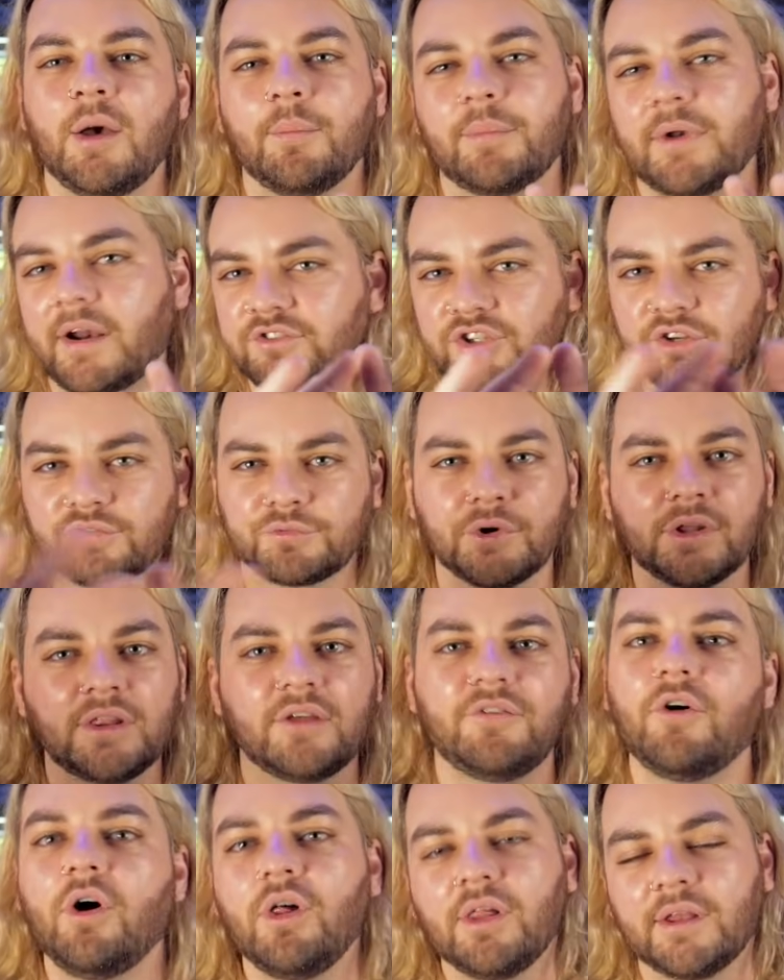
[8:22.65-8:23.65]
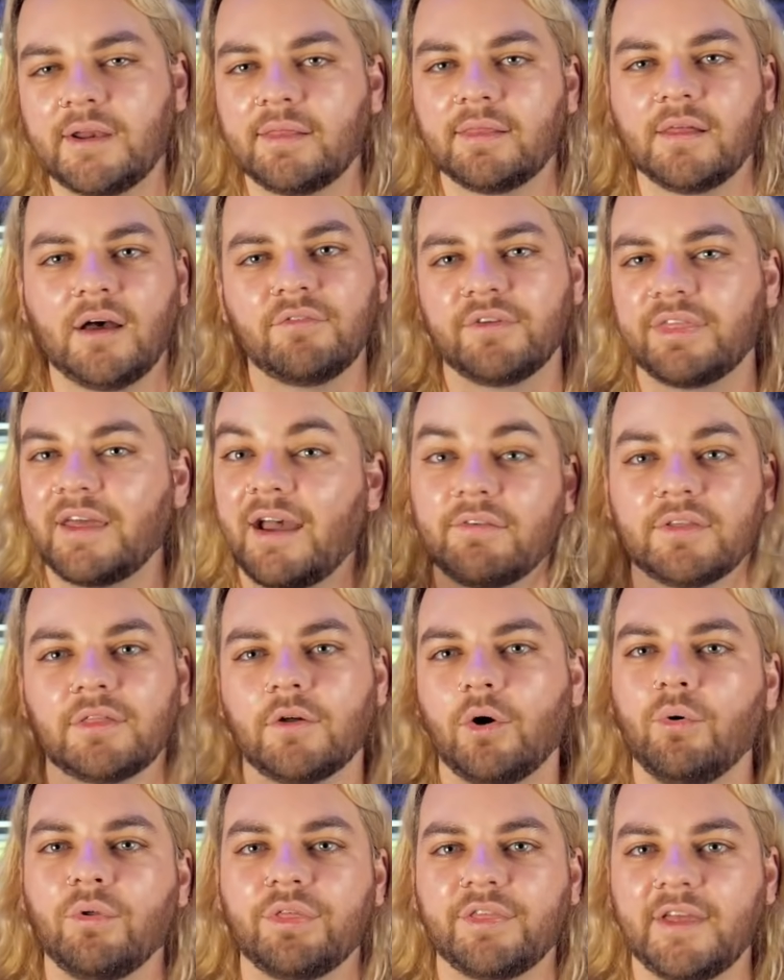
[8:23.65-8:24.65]
but I've just really fallen in love with having the
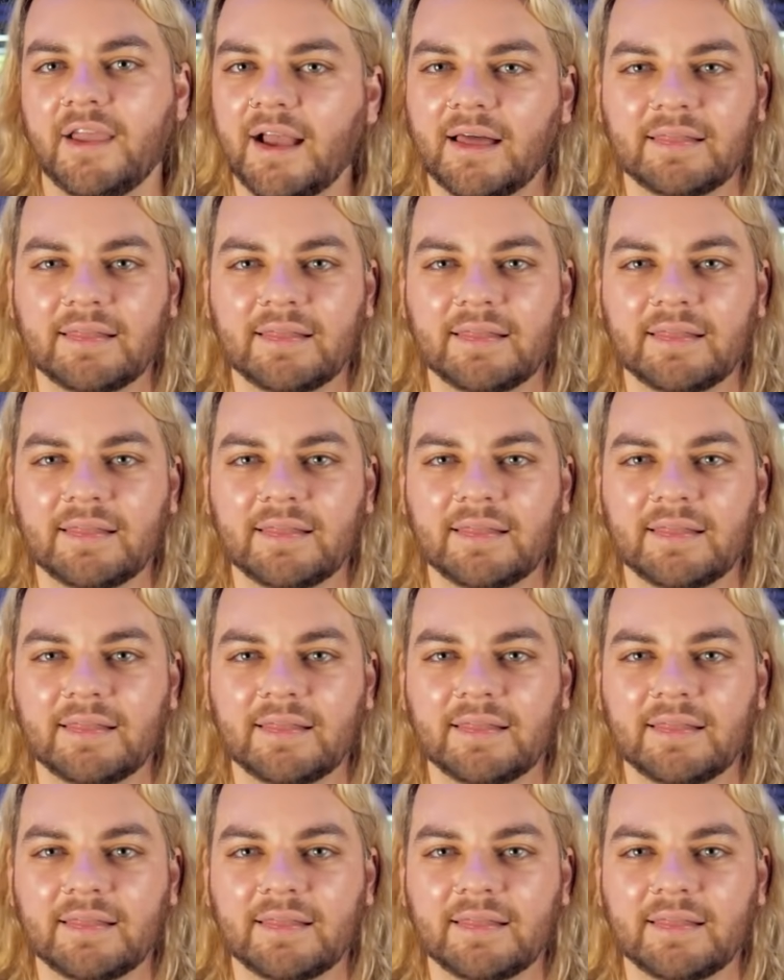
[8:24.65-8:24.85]
whole thing.